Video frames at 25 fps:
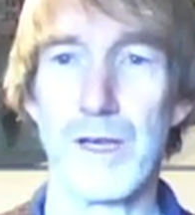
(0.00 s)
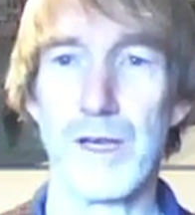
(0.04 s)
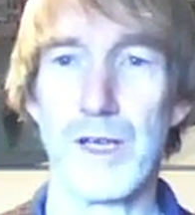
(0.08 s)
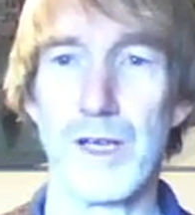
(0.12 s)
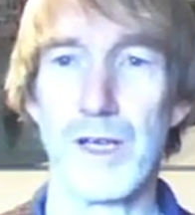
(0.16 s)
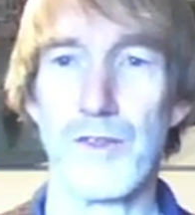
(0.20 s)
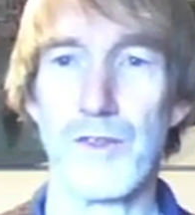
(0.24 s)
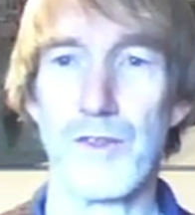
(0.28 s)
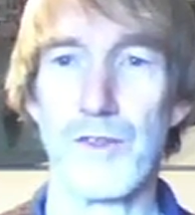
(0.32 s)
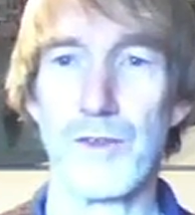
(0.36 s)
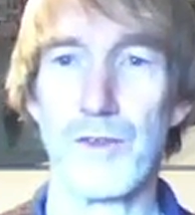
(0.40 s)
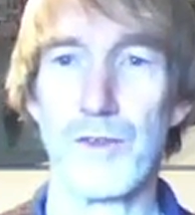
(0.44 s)

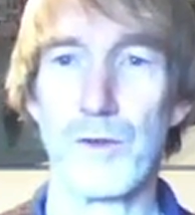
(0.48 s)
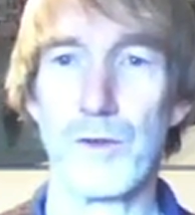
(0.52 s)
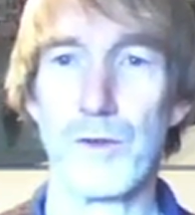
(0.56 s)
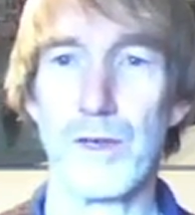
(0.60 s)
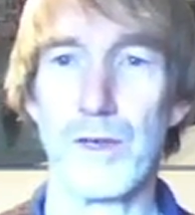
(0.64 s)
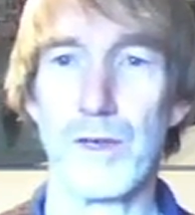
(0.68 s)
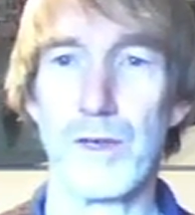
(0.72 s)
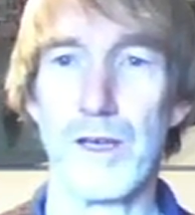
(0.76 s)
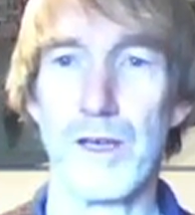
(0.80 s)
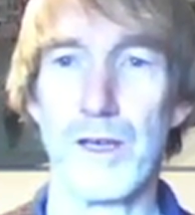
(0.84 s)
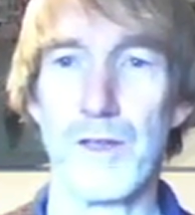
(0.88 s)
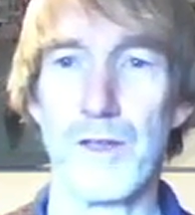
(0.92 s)

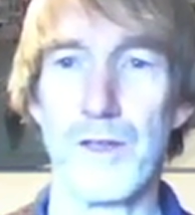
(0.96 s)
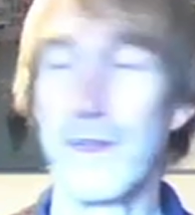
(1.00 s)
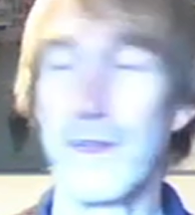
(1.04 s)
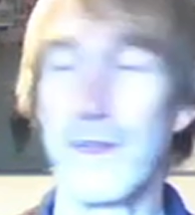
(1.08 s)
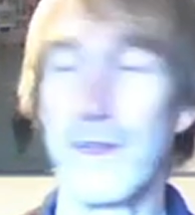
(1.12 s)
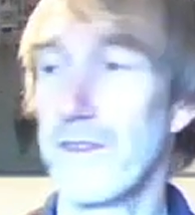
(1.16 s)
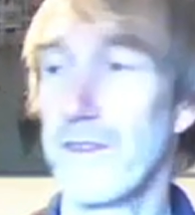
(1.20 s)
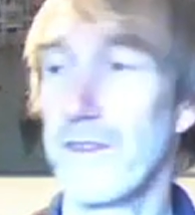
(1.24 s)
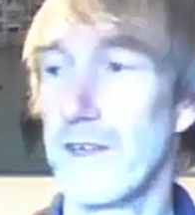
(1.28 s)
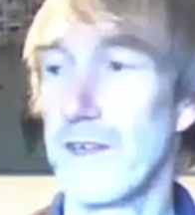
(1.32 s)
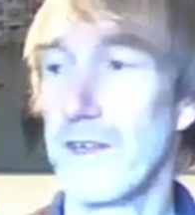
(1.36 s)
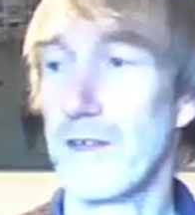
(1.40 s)
to a
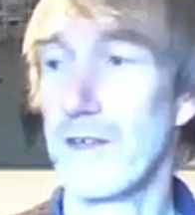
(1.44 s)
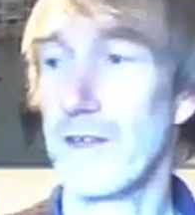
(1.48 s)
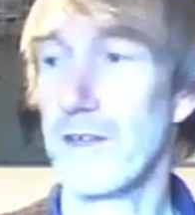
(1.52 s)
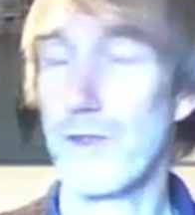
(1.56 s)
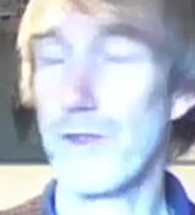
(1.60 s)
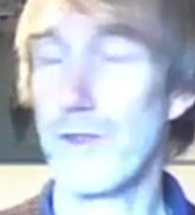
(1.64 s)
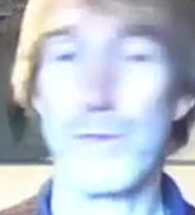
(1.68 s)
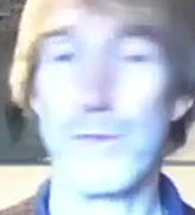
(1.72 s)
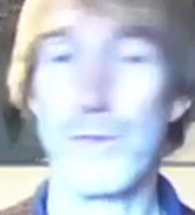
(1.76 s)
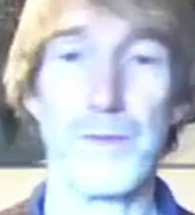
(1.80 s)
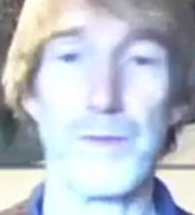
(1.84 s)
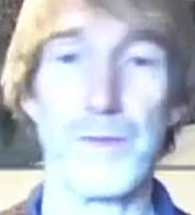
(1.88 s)

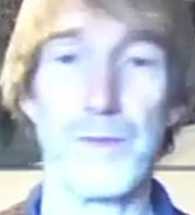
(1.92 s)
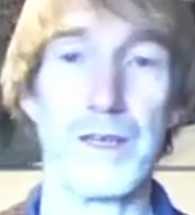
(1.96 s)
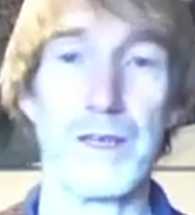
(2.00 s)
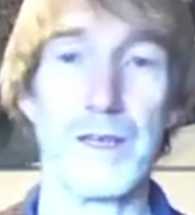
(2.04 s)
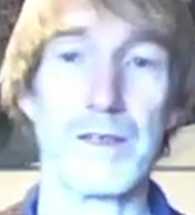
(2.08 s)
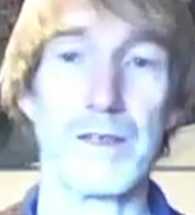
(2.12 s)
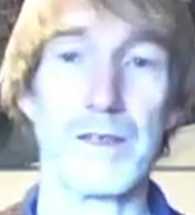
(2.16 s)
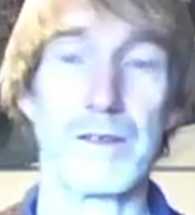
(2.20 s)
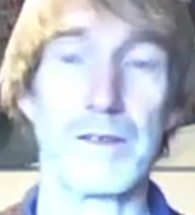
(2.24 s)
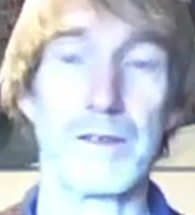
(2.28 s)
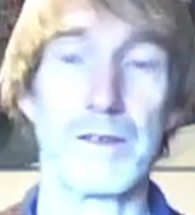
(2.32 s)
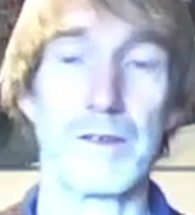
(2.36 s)
60-inch internal